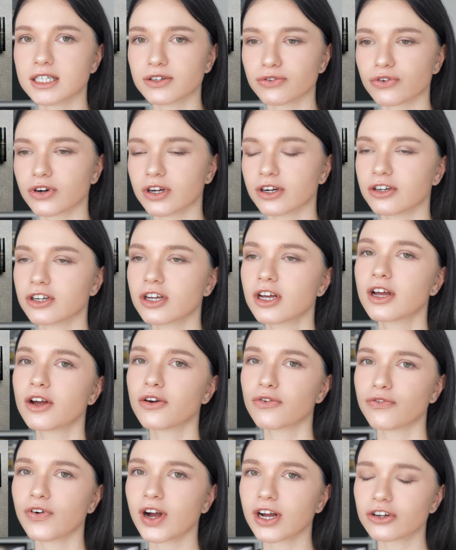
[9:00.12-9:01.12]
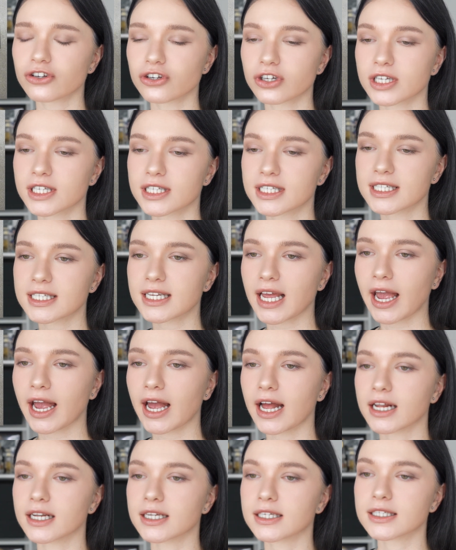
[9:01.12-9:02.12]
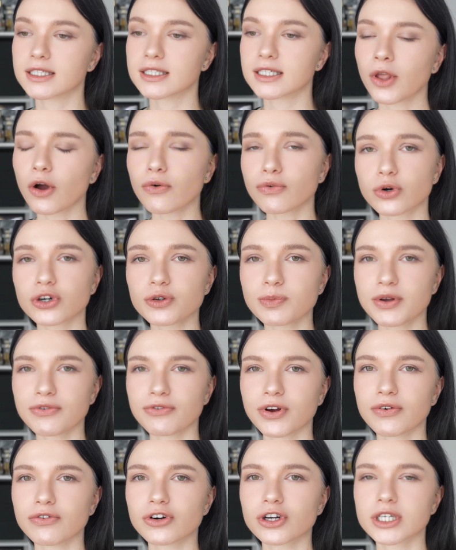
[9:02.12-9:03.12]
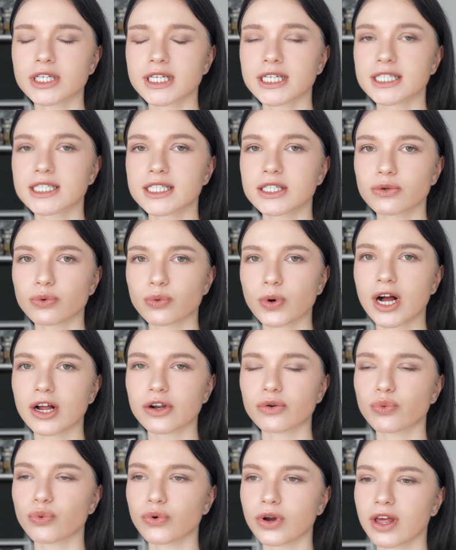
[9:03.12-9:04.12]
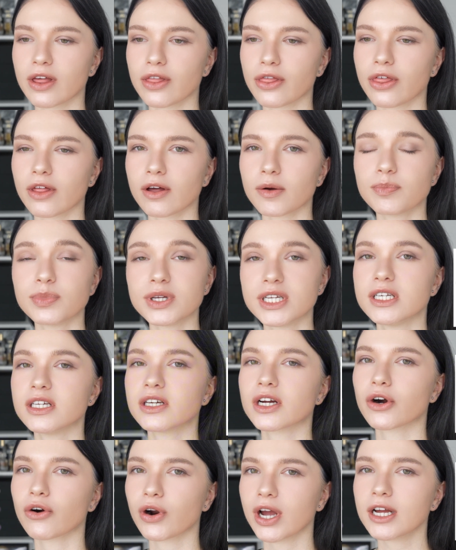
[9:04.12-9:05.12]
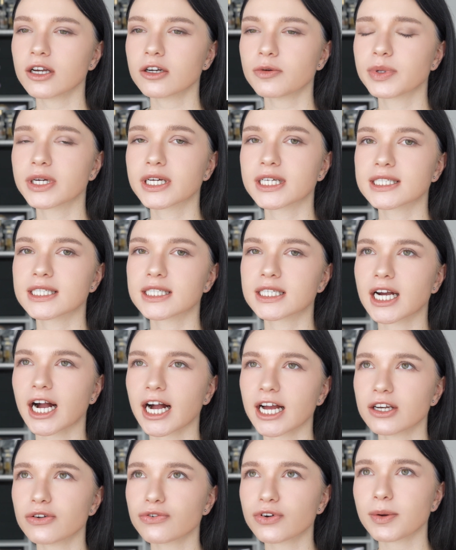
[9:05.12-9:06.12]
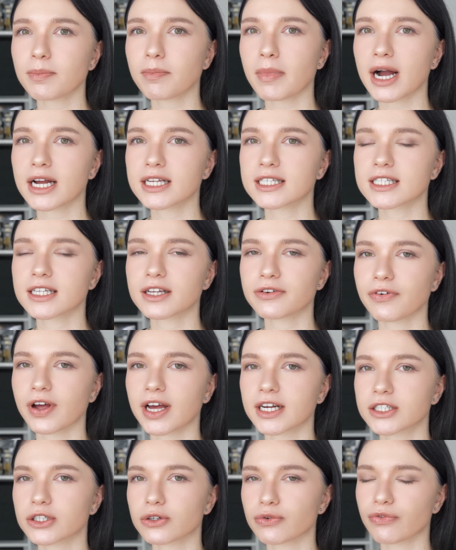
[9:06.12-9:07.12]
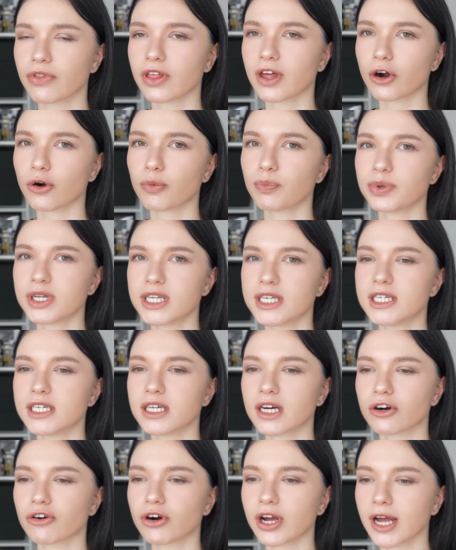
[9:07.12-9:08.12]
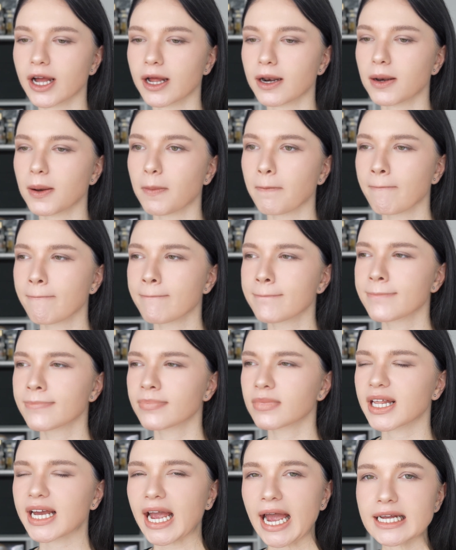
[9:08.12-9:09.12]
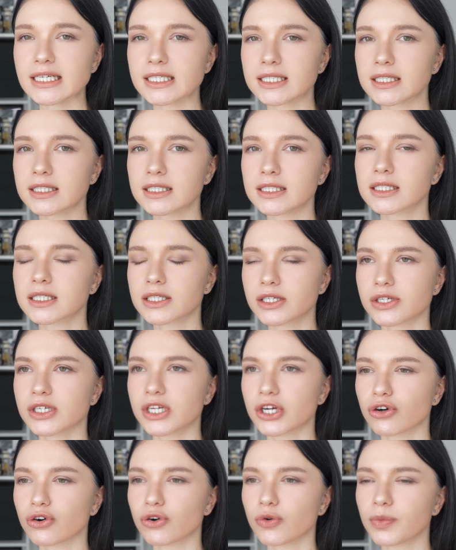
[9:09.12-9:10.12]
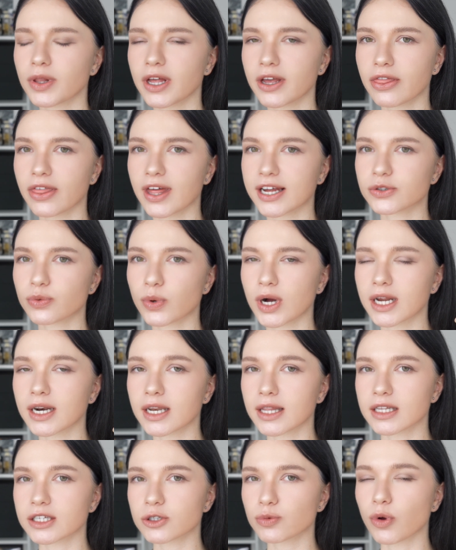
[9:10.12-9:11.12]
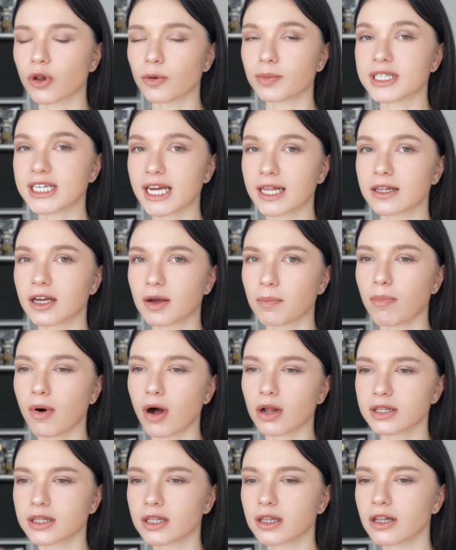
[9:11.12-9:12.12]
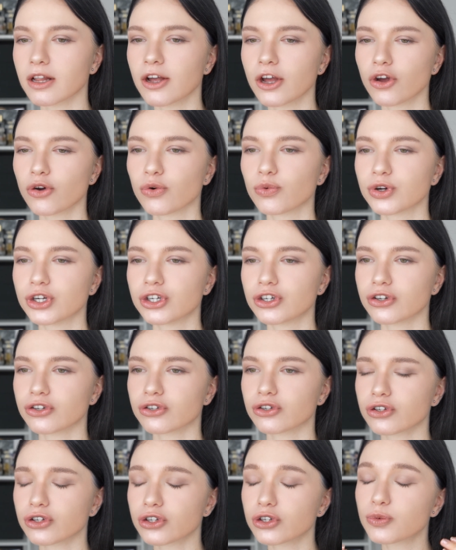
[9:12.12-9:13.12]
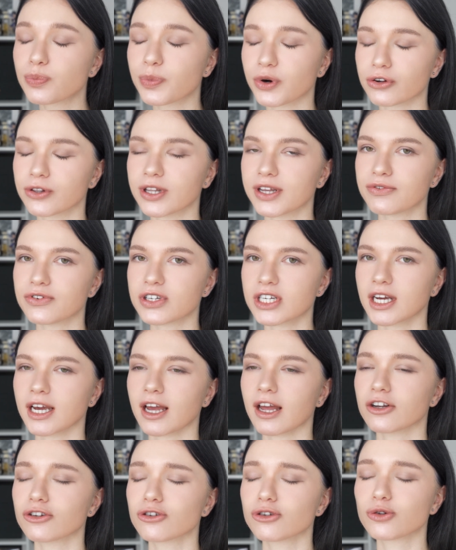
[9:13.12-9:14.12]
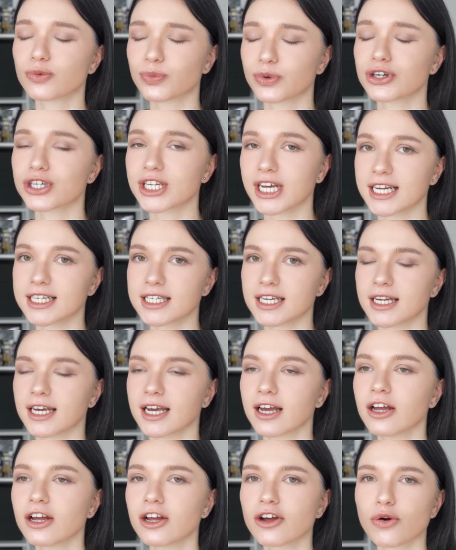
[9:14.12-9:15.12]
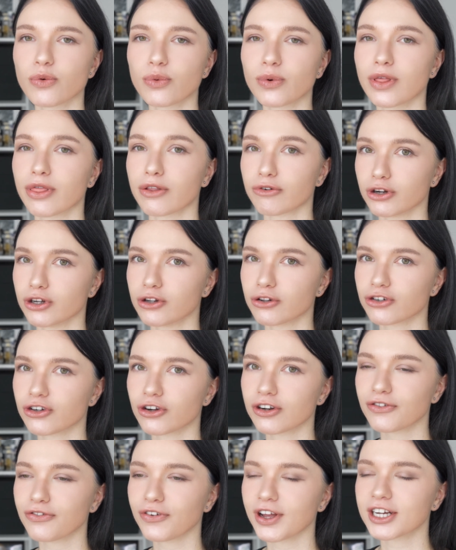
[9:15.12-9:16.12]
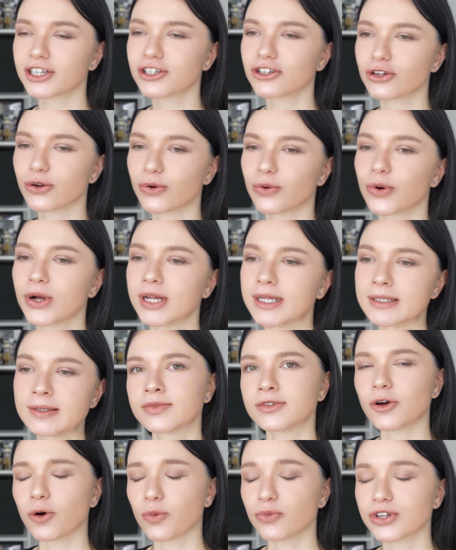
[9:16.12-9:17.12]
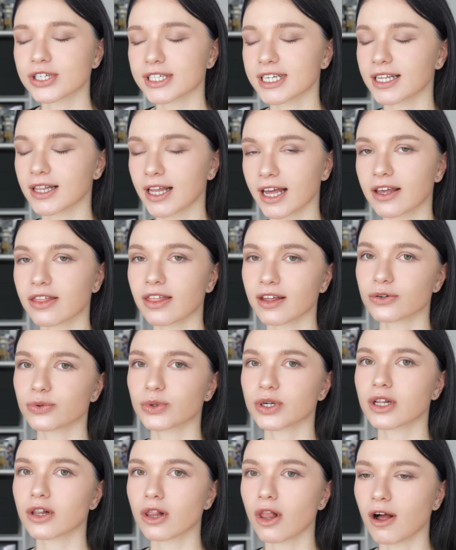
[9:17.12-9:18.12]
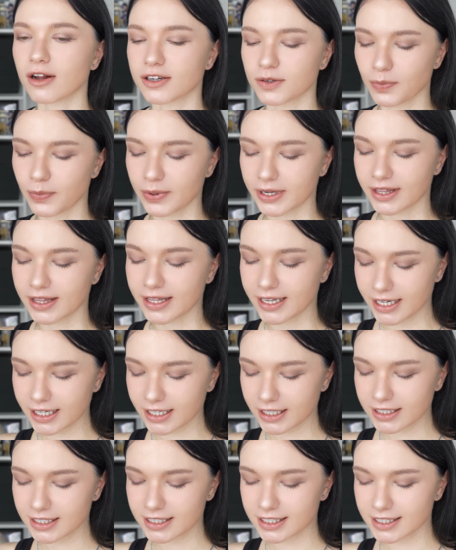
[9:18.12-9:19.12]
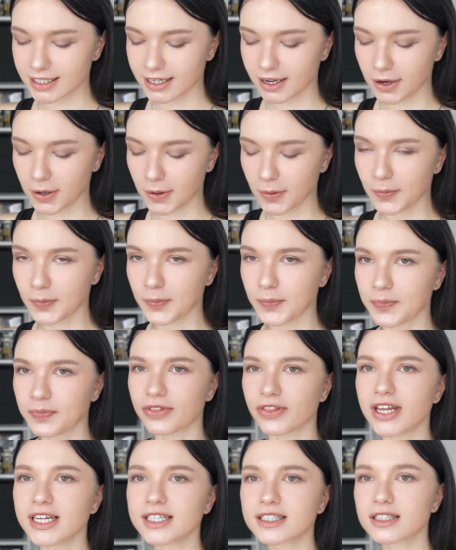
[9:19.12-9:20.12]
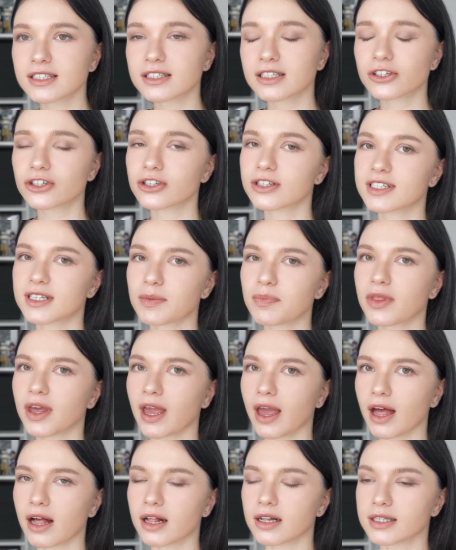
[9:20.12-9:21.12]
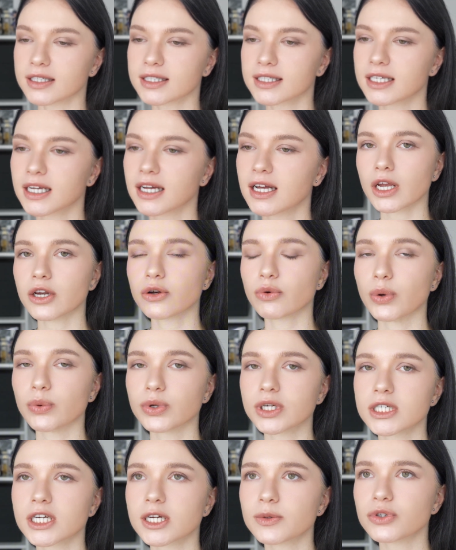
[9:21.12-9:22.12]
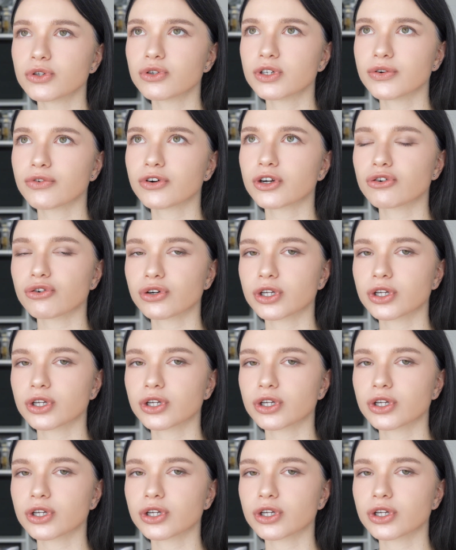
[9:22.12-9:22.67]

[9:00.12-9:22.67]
different functions, and of course my favorite is the one with PDRN, because it kind of combines the effects of their PDRN like essence serum, like that one in the small metallic bottle, which is super lifting and super tightening with the Riddle Shot effect. So obviously I like that one a lot. But this is actually something else. Anyway, when it comes to different